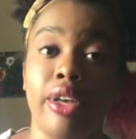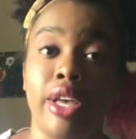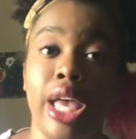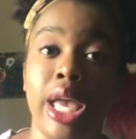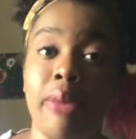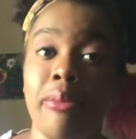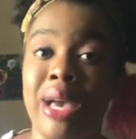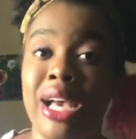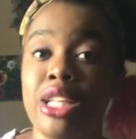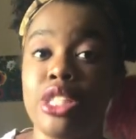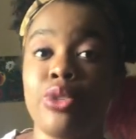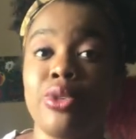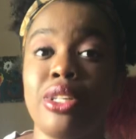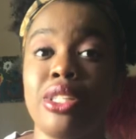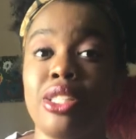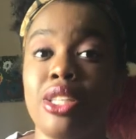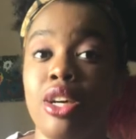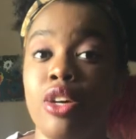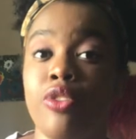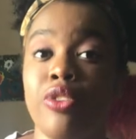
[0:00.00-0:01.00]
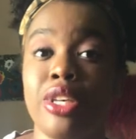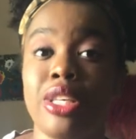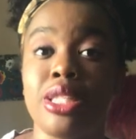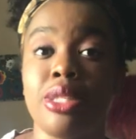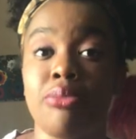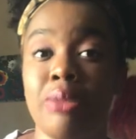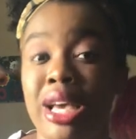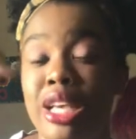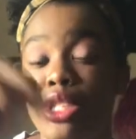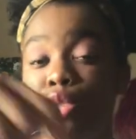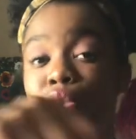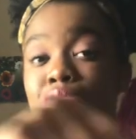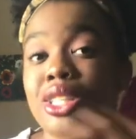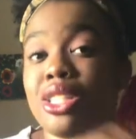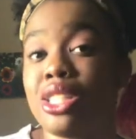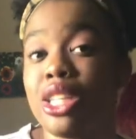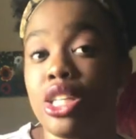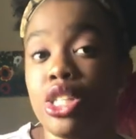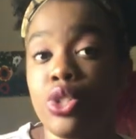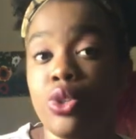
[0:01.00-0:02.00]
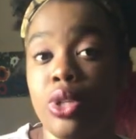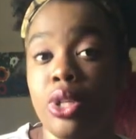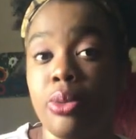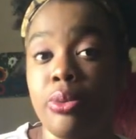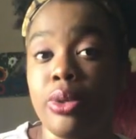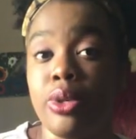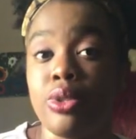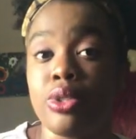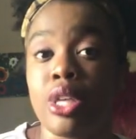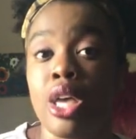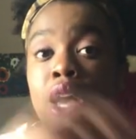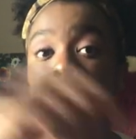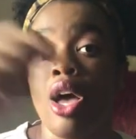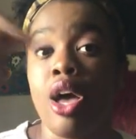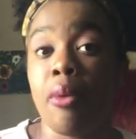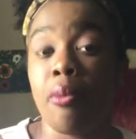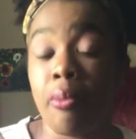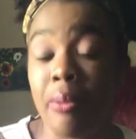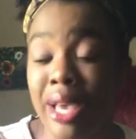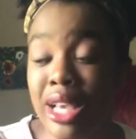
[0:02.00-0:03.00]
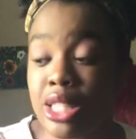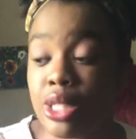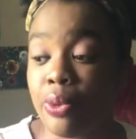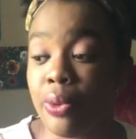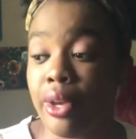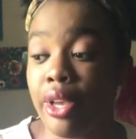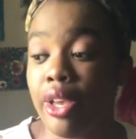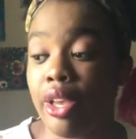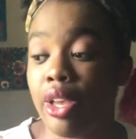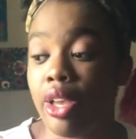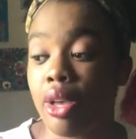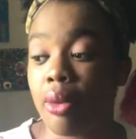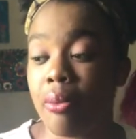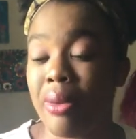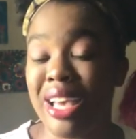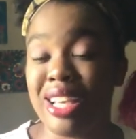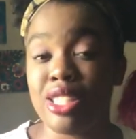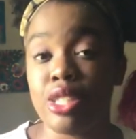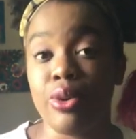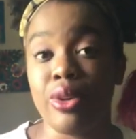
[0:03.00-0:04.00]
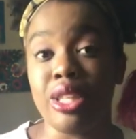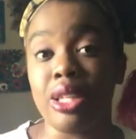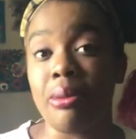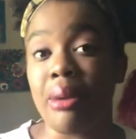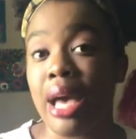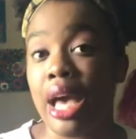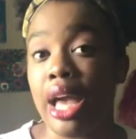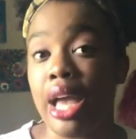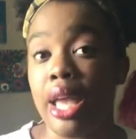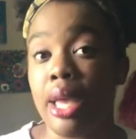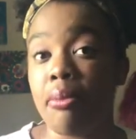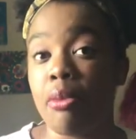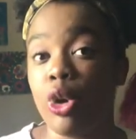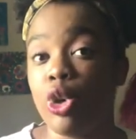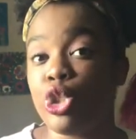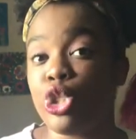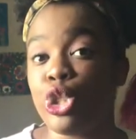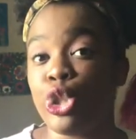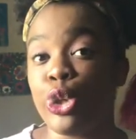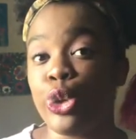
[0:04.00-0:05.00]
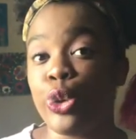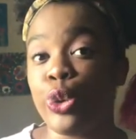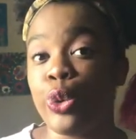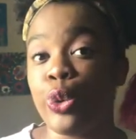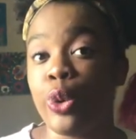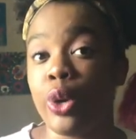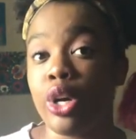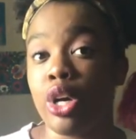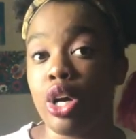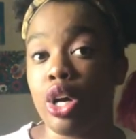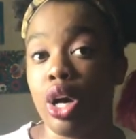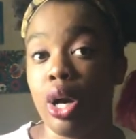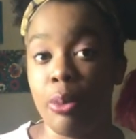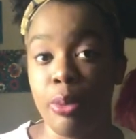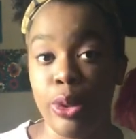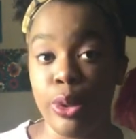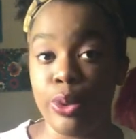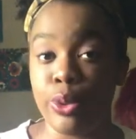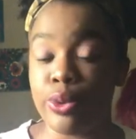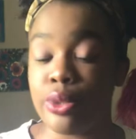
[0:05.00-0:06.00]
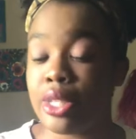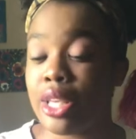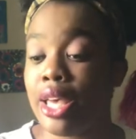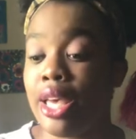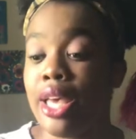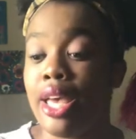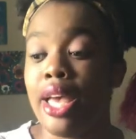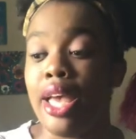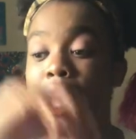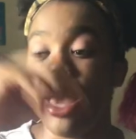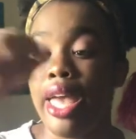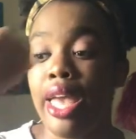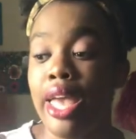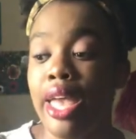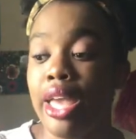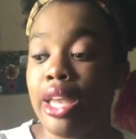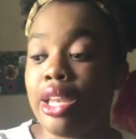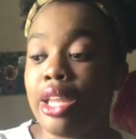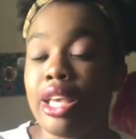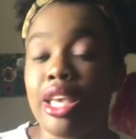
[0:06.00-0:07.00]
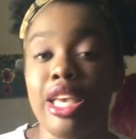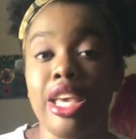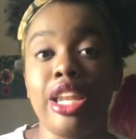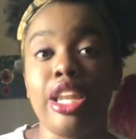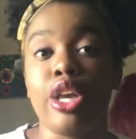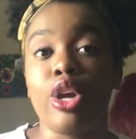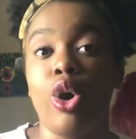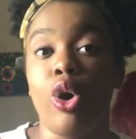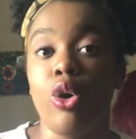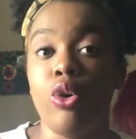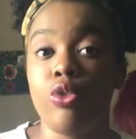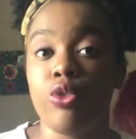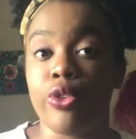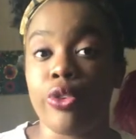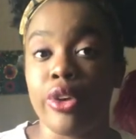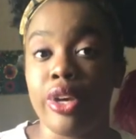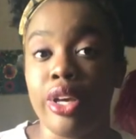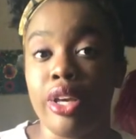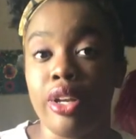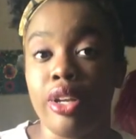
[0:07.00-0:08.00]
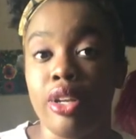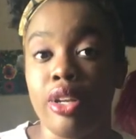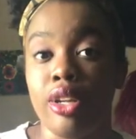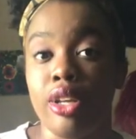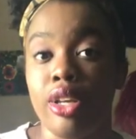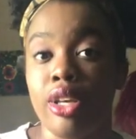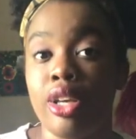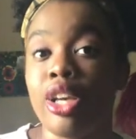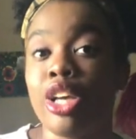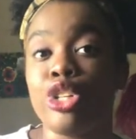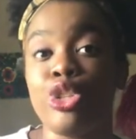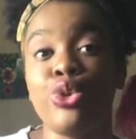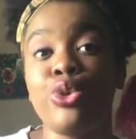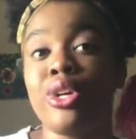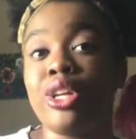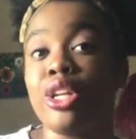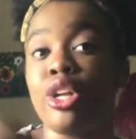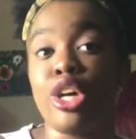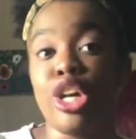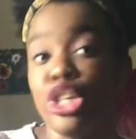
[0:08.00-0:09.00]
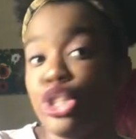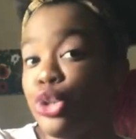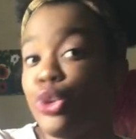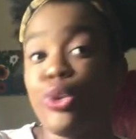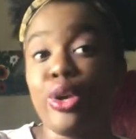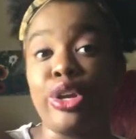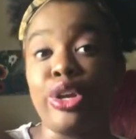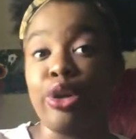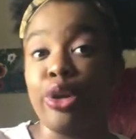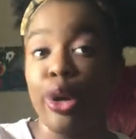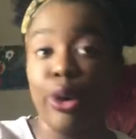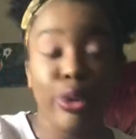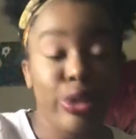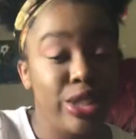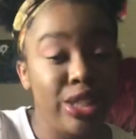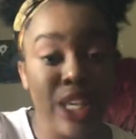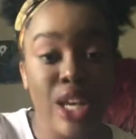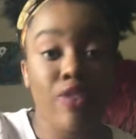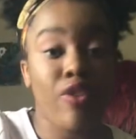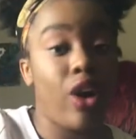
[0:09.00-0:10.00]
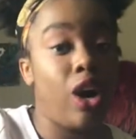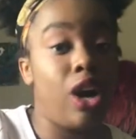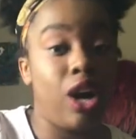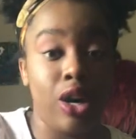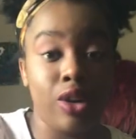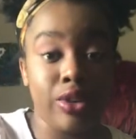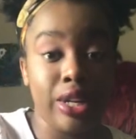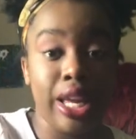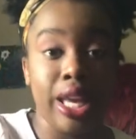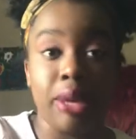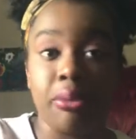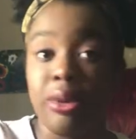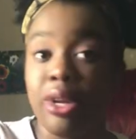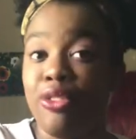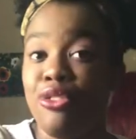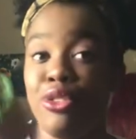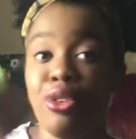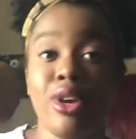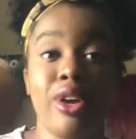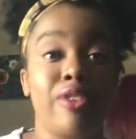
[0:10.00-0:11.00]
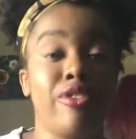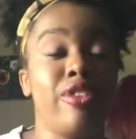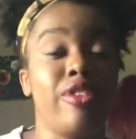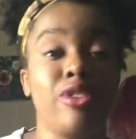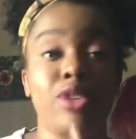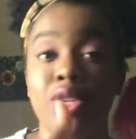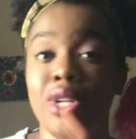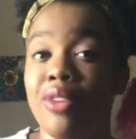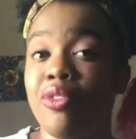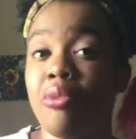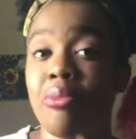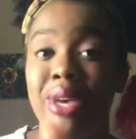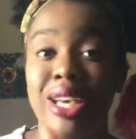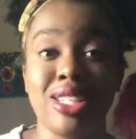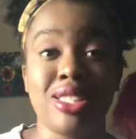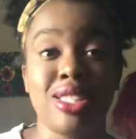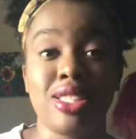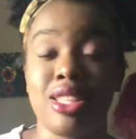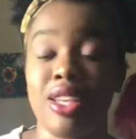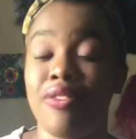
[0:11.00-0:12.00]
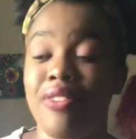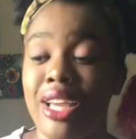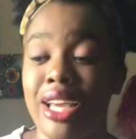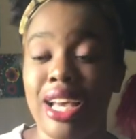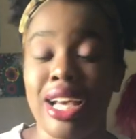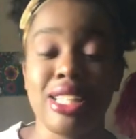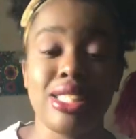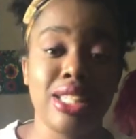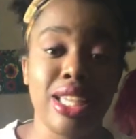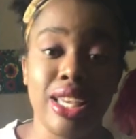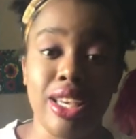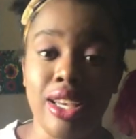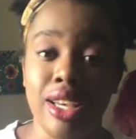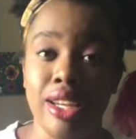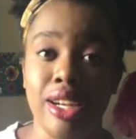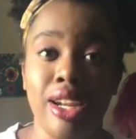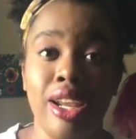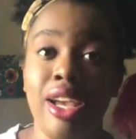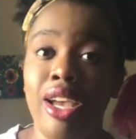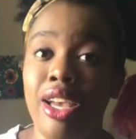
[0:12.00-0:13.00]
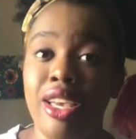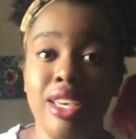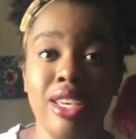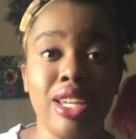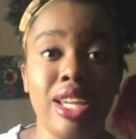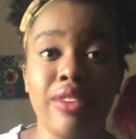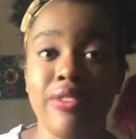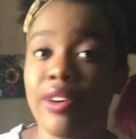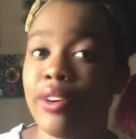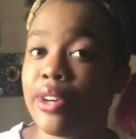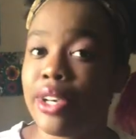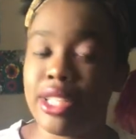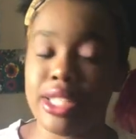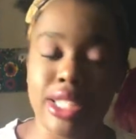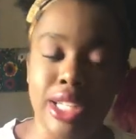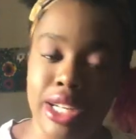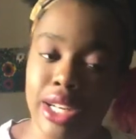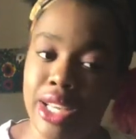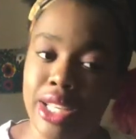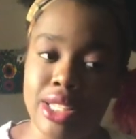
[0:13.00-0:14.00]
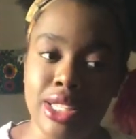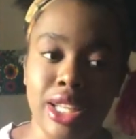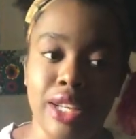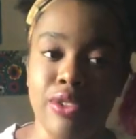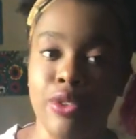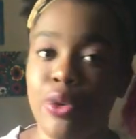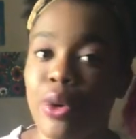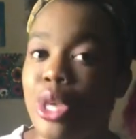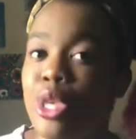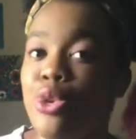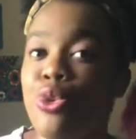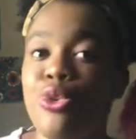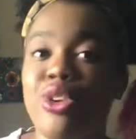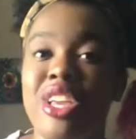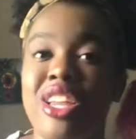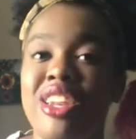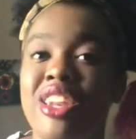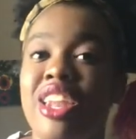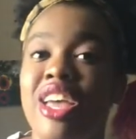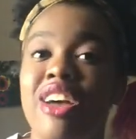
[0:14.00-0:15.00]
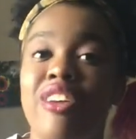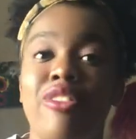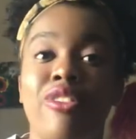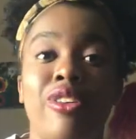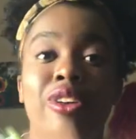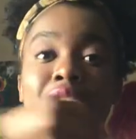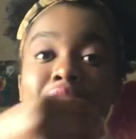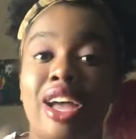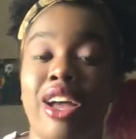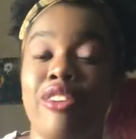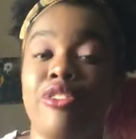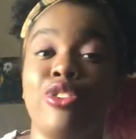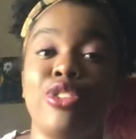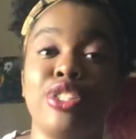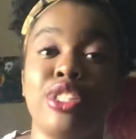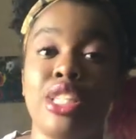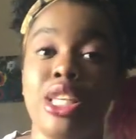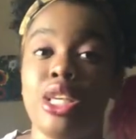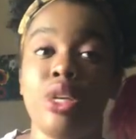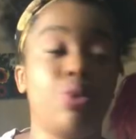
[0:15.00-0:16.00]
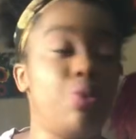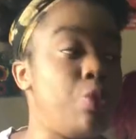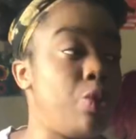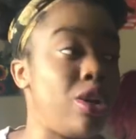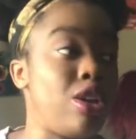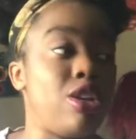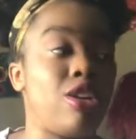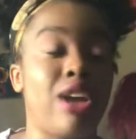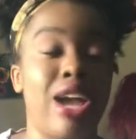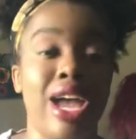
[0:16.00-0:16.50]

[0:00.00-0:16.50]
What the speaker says: And mastering self is mastering the sexual abuse, mastering my emotional abuse, and getting over it. Because you can know self all day, but if you never master stuff, like I said, you're never gonna get to the next level, and you can never ever see where you're